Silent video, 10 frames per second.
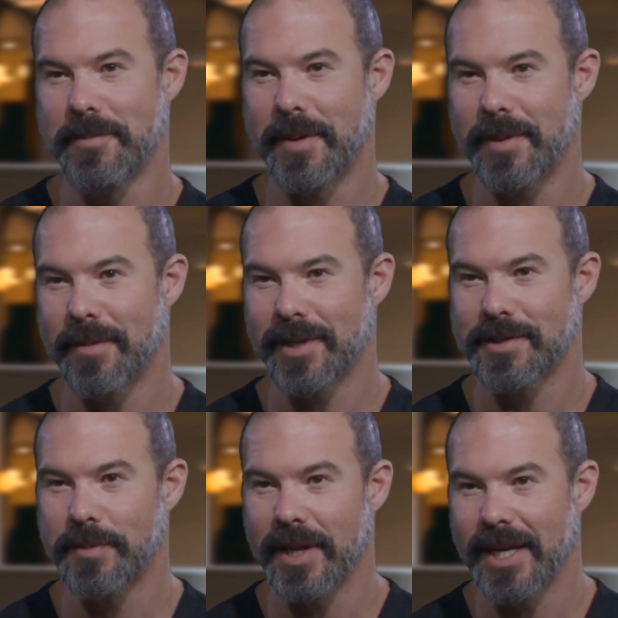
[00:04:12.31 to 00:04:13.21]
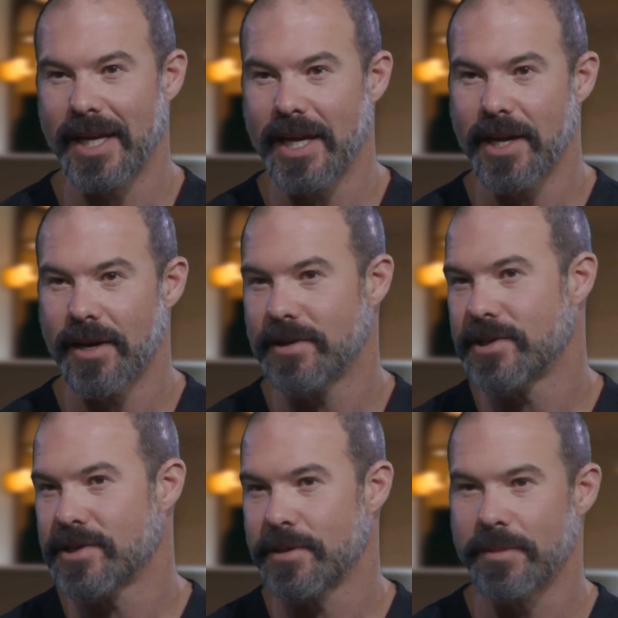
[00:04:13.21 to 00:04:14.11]
maybe I'm explaining here,
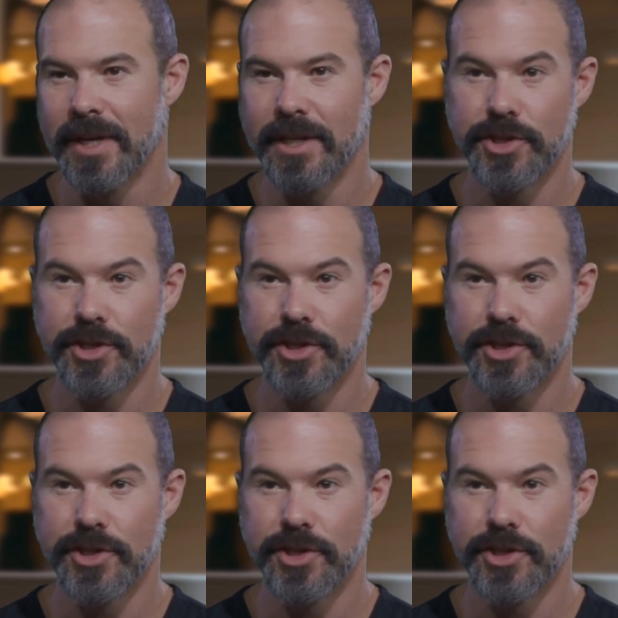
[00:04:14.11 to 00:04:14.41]
just some